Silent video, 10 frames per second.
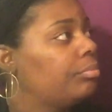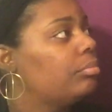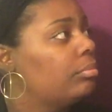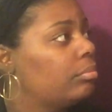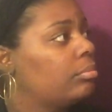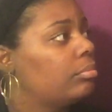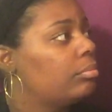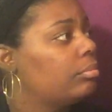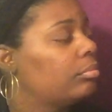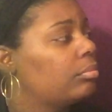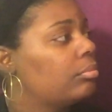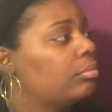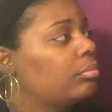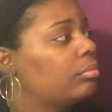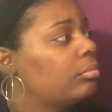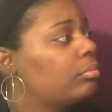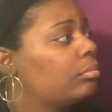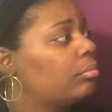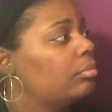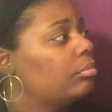
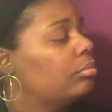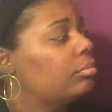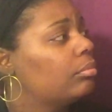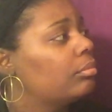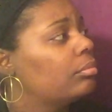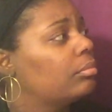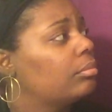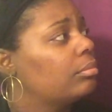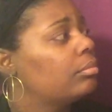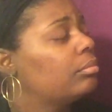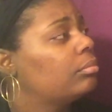[no speech]